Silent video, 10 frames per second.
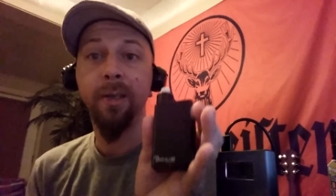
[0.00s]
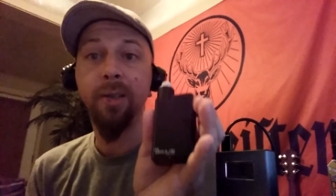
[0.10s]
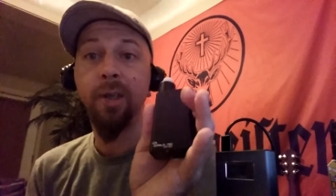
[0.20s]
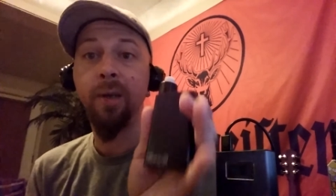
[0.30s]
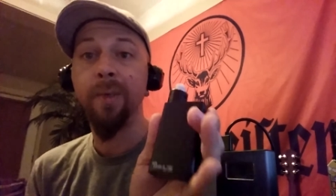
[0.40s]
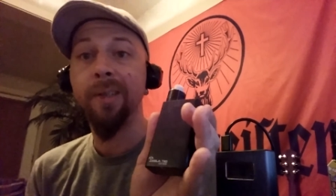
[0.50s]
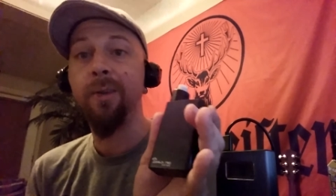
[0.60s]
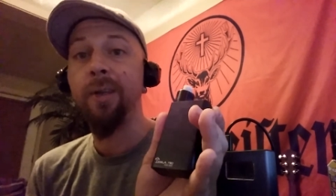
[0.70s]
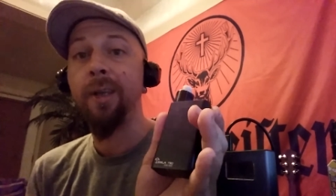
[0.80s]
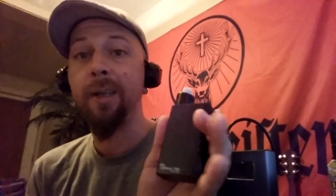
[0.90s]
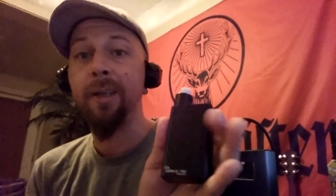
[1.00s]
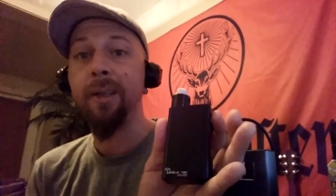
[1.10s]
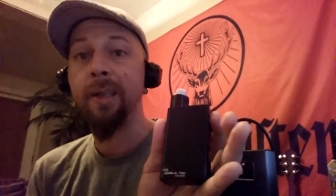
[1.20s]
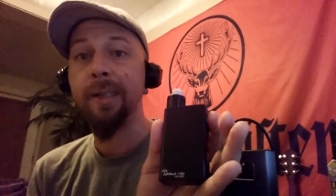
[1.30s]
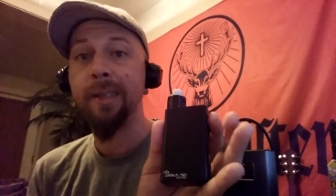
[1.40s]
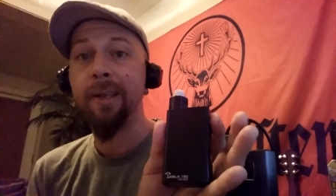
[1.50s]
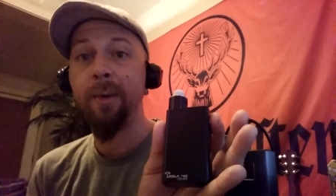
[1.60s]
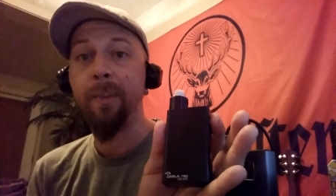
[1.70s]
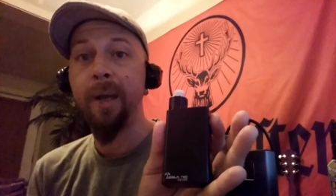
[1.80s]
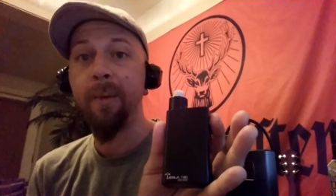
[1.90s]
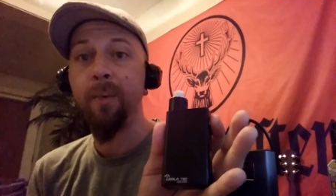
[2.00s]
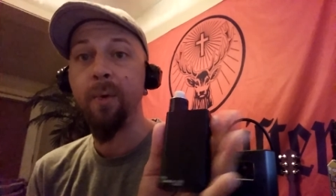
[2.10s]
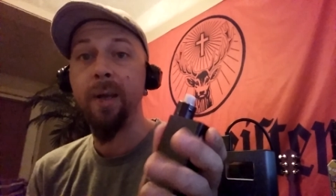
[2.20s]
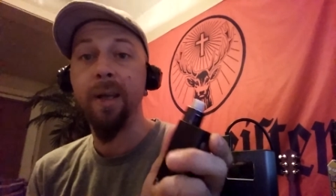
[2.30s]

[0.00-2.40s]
and she was looking into this little bad boy.